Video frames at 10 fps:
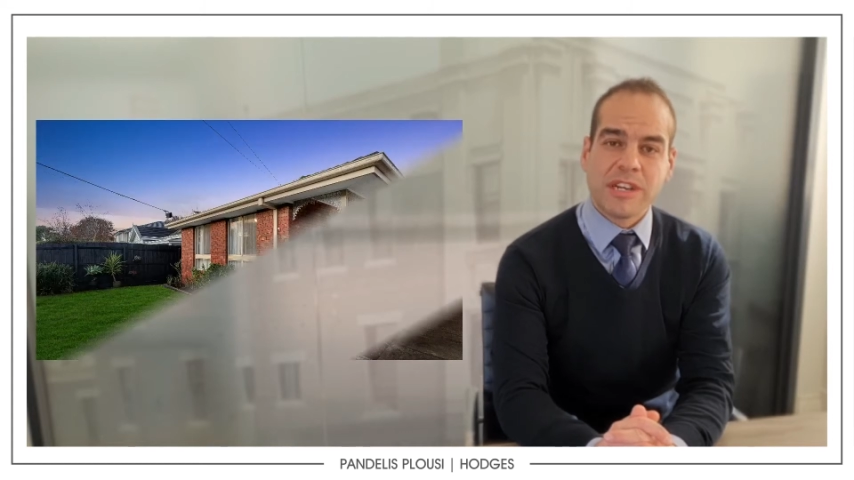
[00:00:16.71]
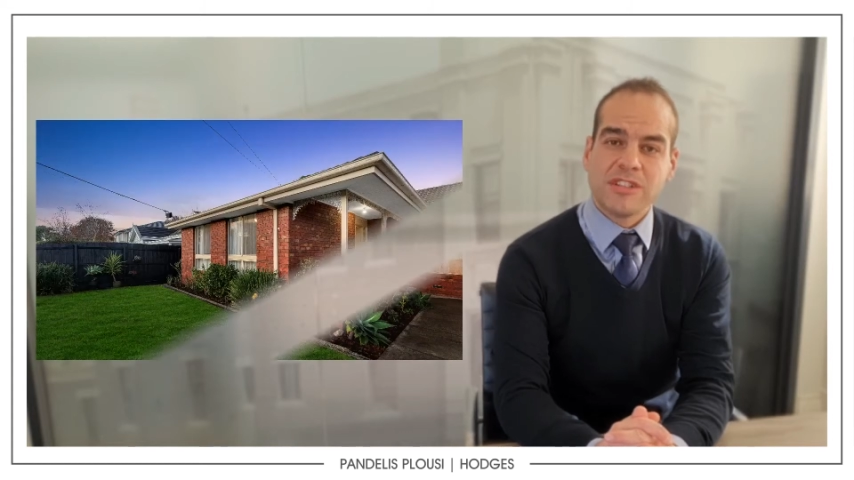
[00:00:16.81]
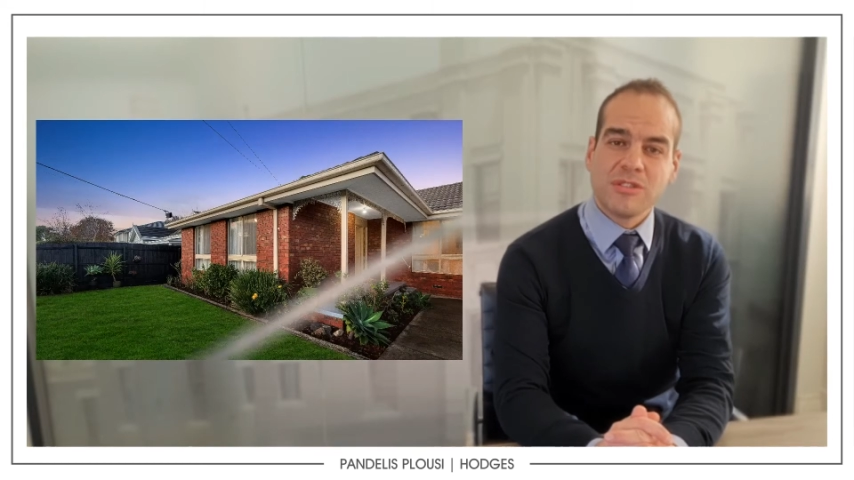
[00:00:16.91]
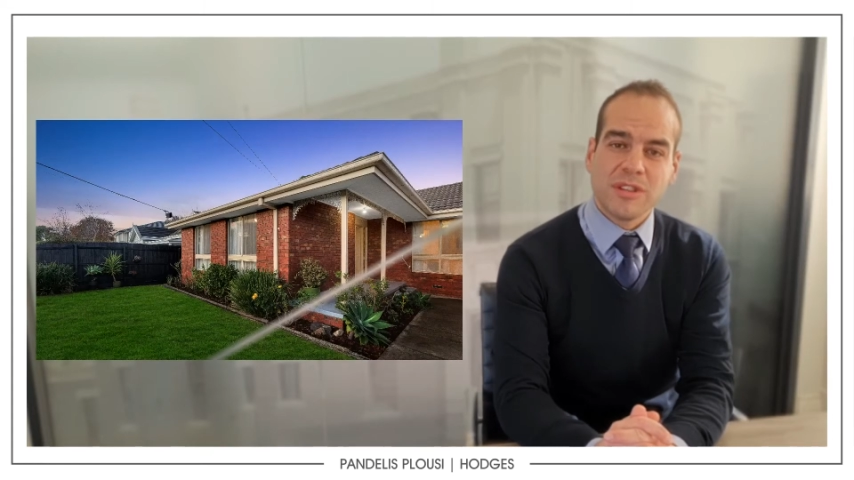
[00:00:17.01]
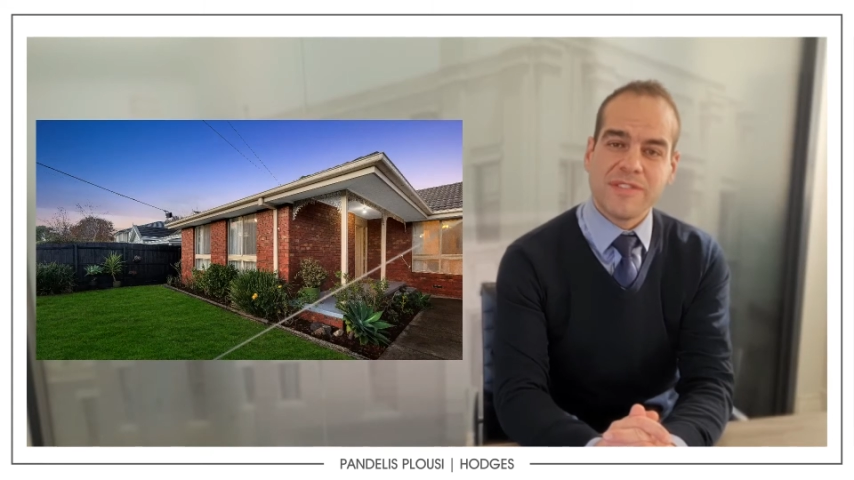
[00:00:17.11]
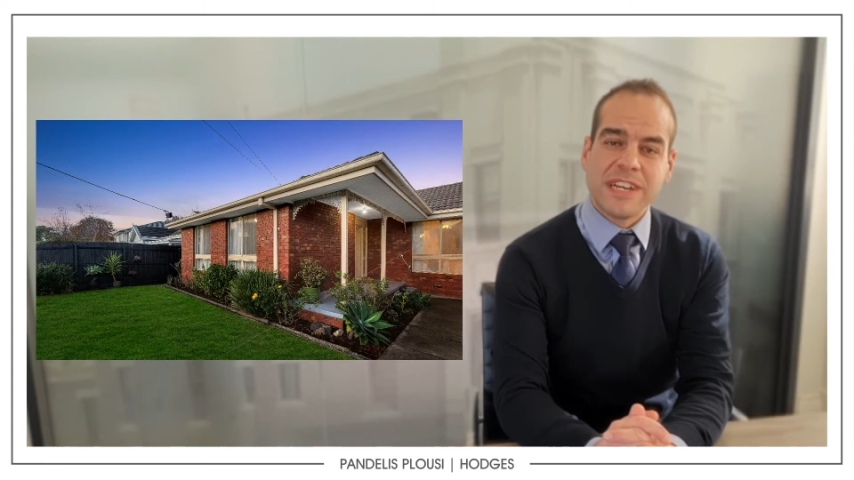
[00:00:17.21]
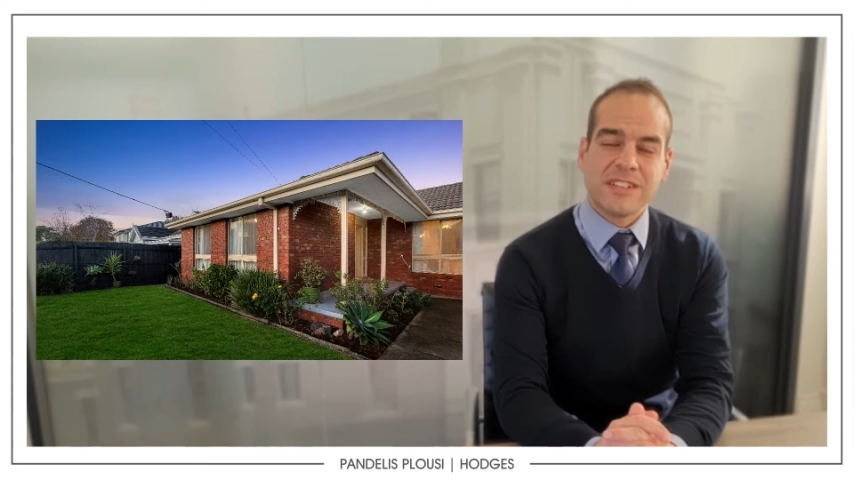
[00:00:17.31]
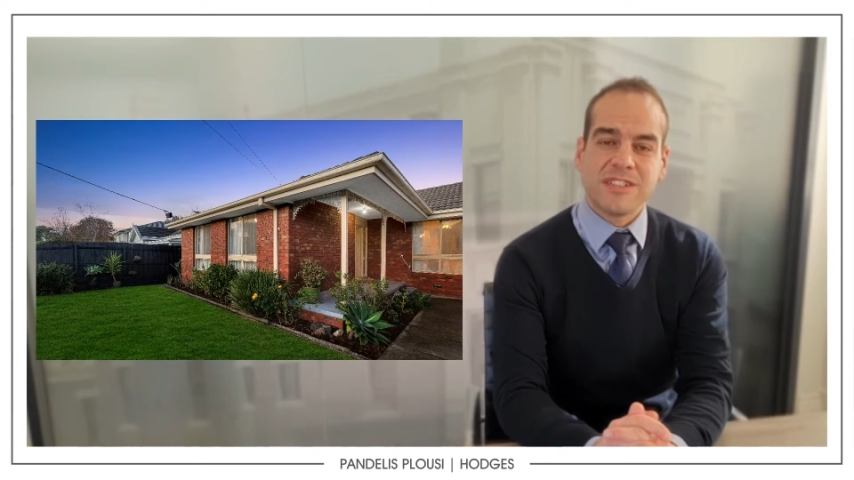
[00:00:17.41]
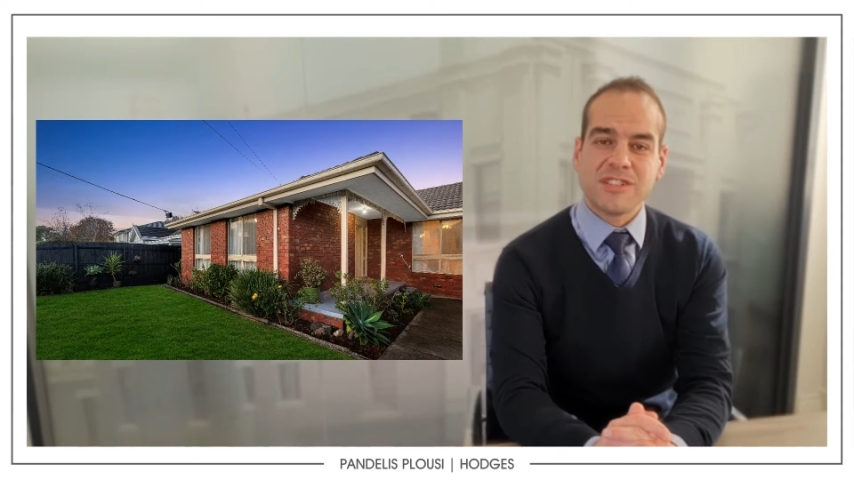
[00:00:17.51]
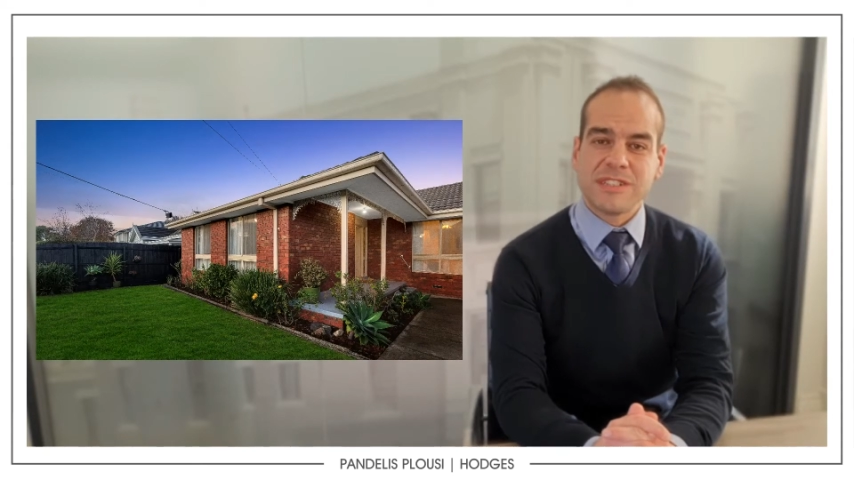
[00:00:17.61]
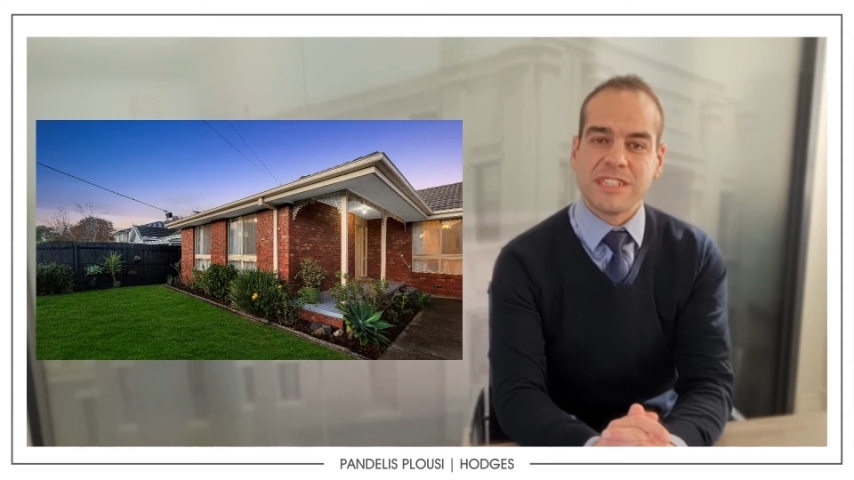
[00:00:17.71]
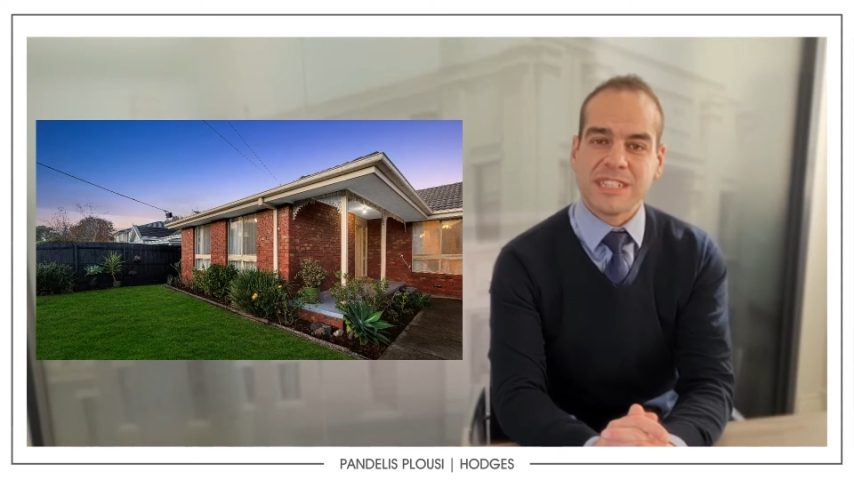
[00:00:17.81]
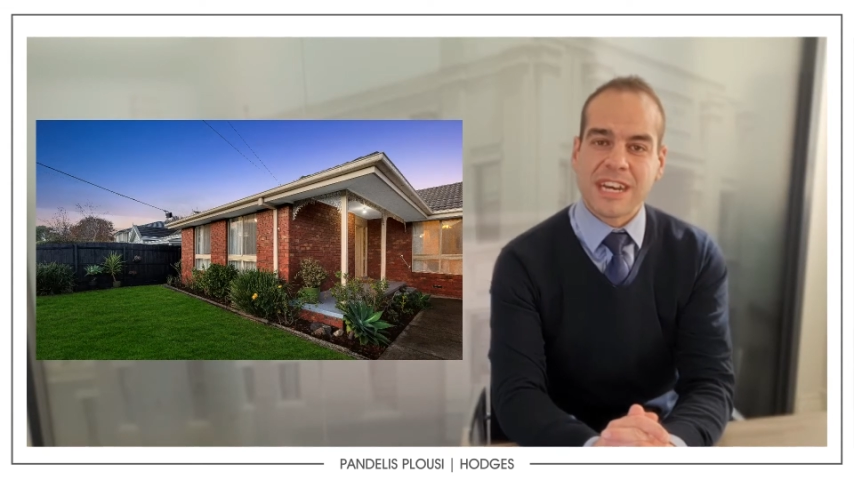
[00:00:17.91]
One or two Levanto Streets